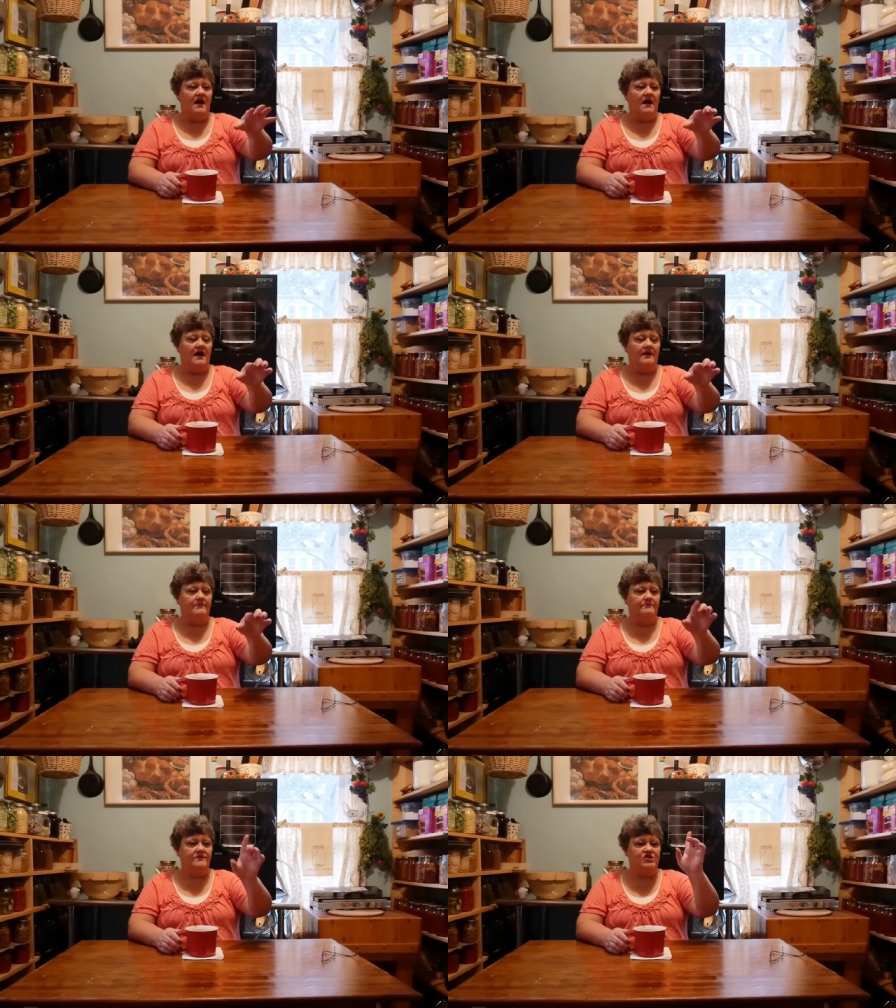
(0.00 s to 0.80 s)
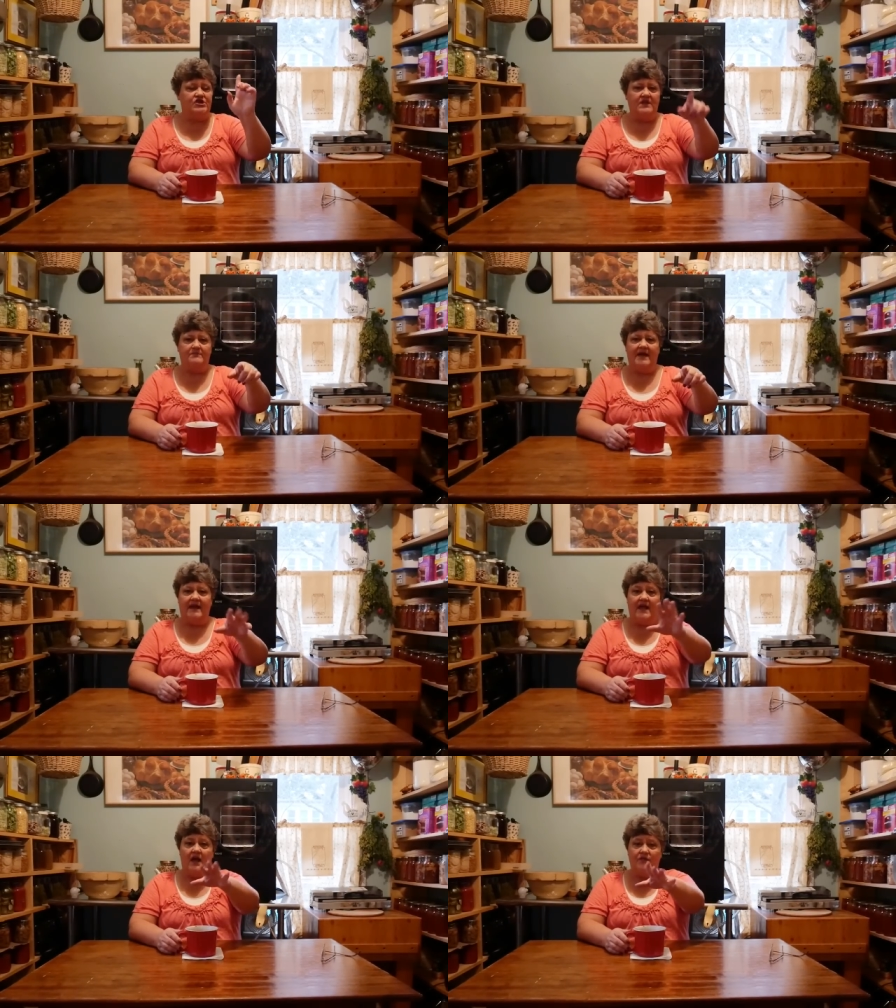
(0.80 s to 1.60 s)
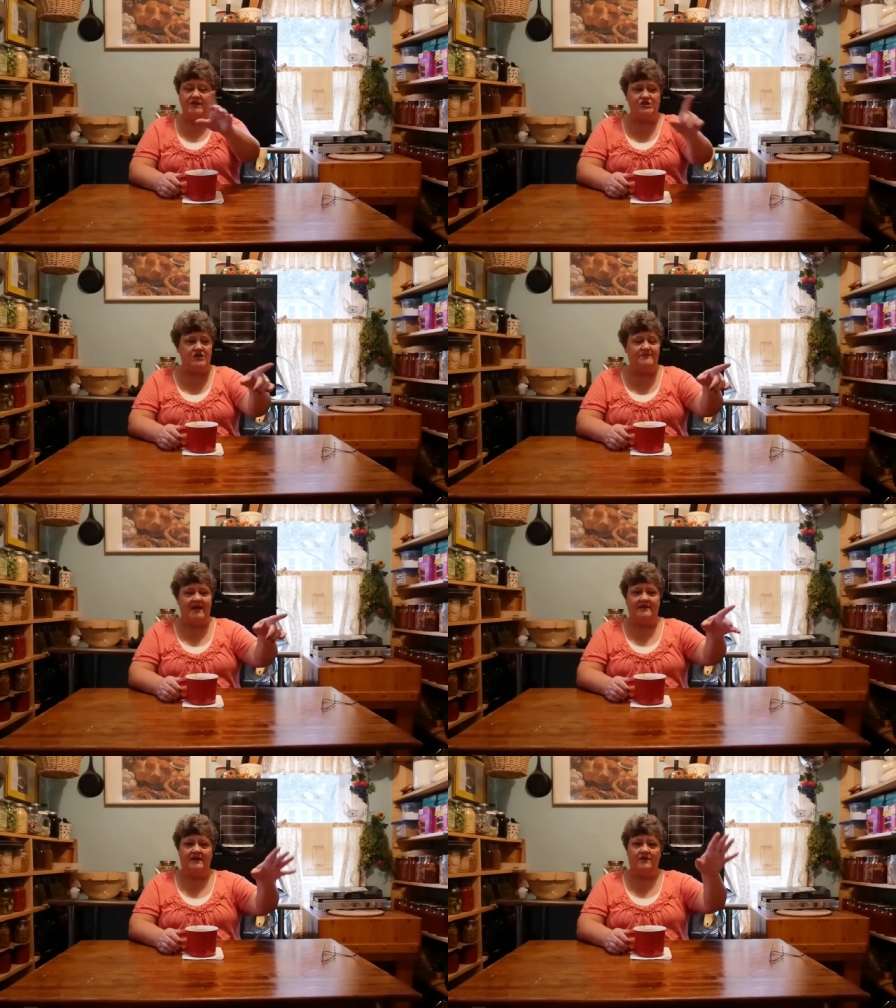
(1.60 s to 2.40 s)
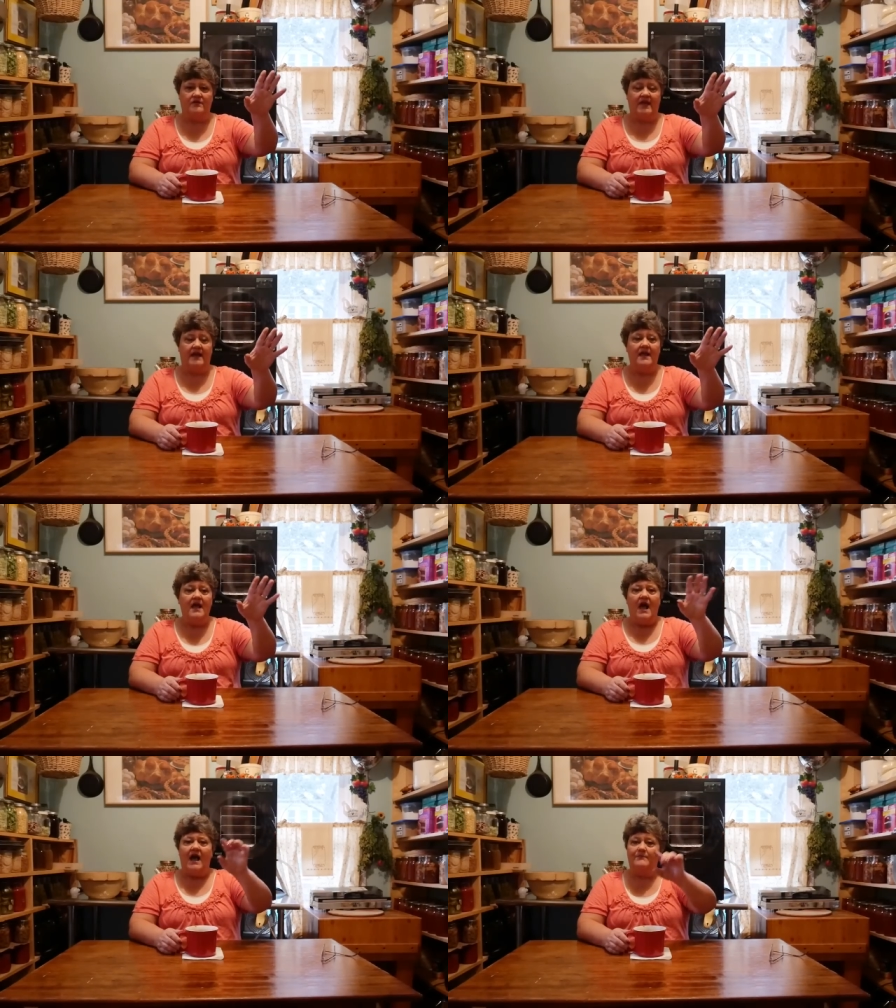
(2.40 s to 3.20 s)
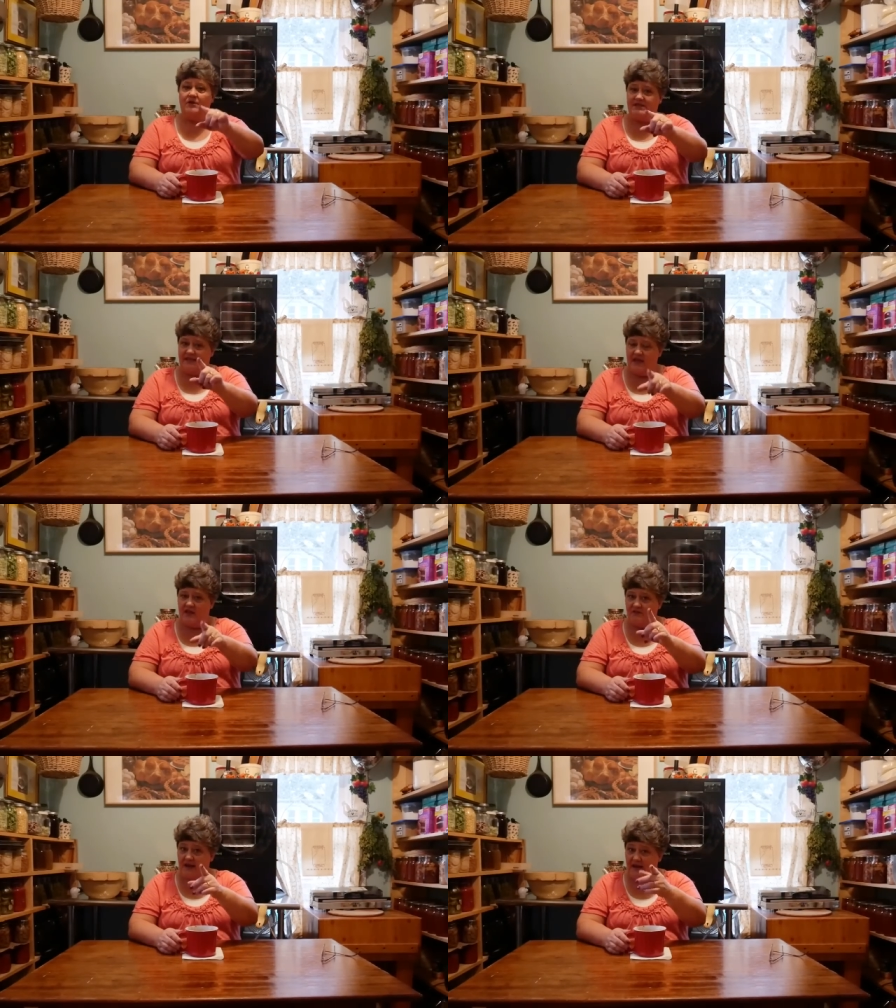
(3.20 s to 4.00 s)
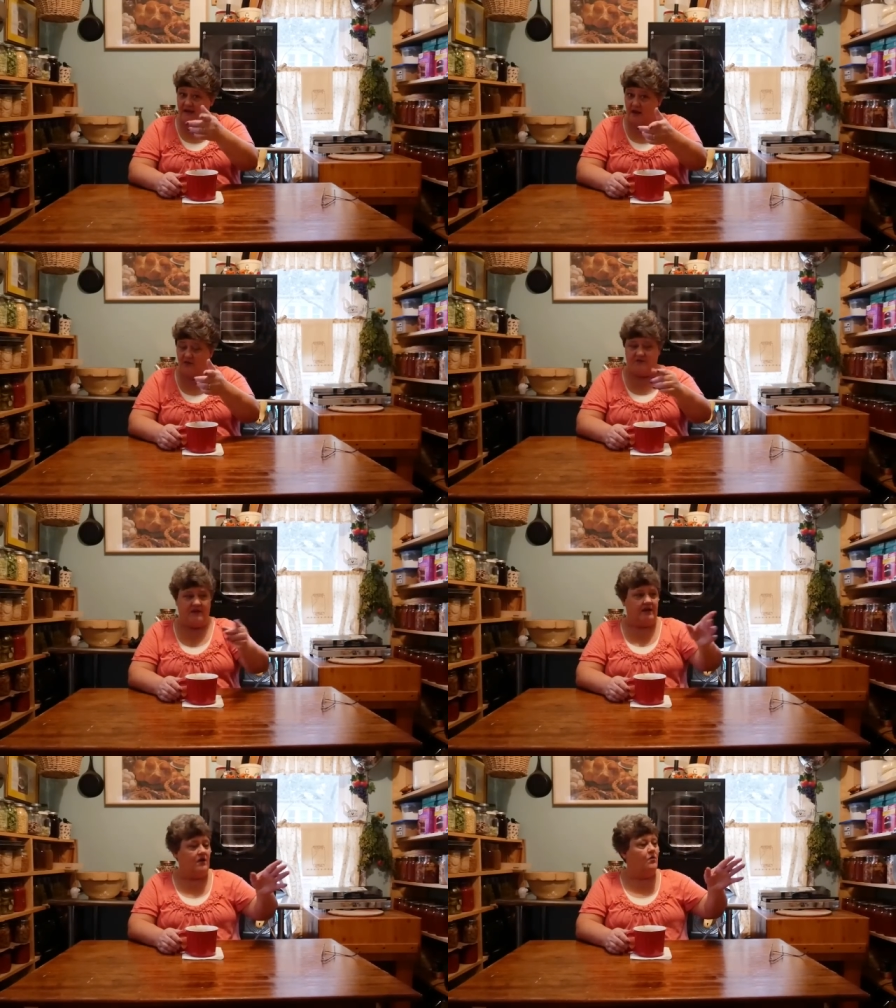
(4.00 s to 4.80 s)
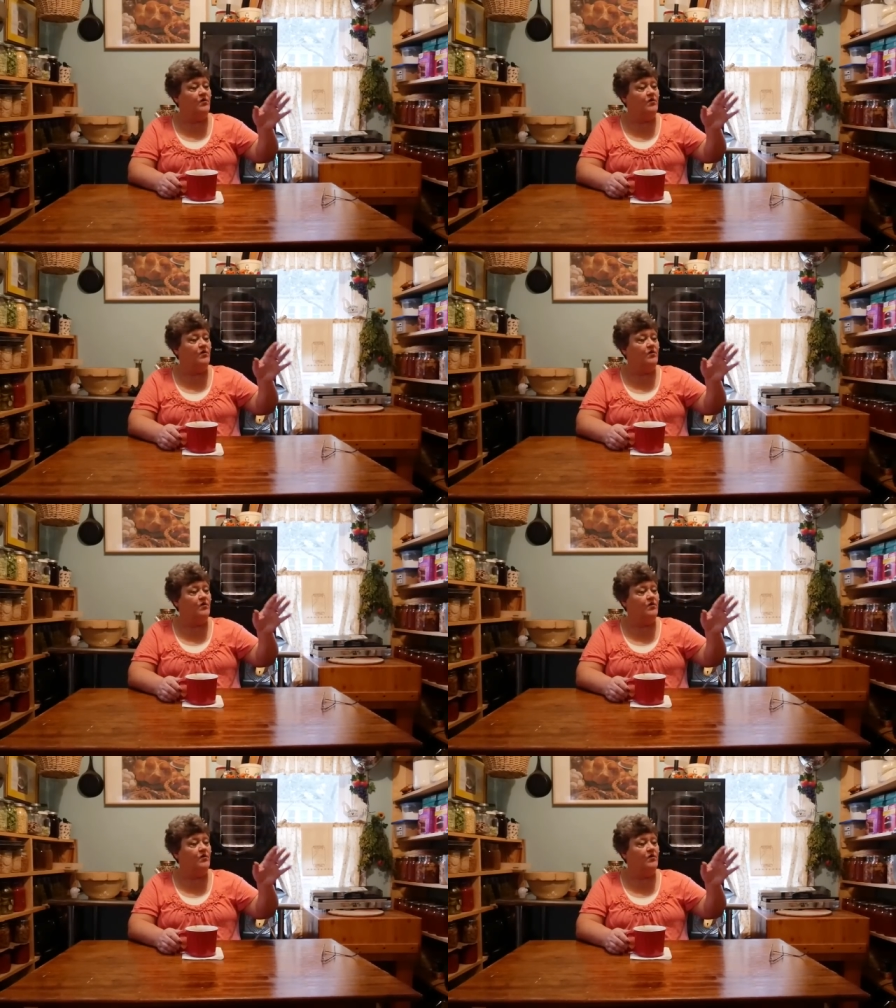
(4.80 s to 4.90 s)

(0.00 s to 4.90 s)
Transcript: um, sheet pan, healthy sheet pan dinner that I put together on another video.